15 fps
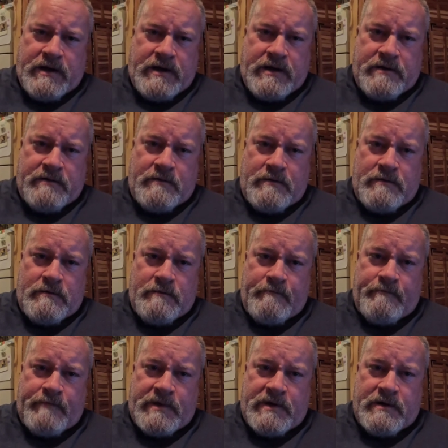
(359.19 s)
handle.
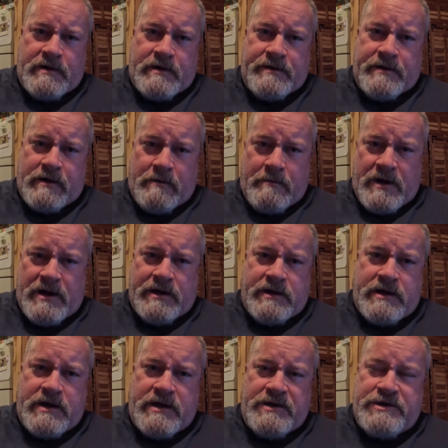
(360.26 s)
Uh, they're my
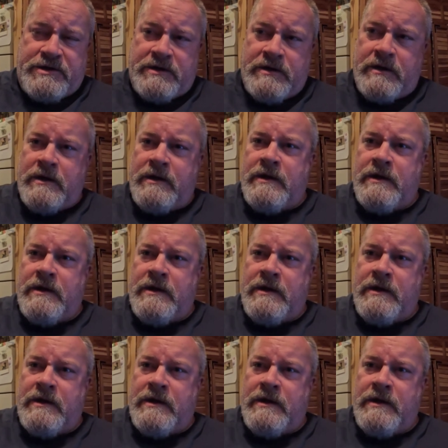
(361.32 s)
age.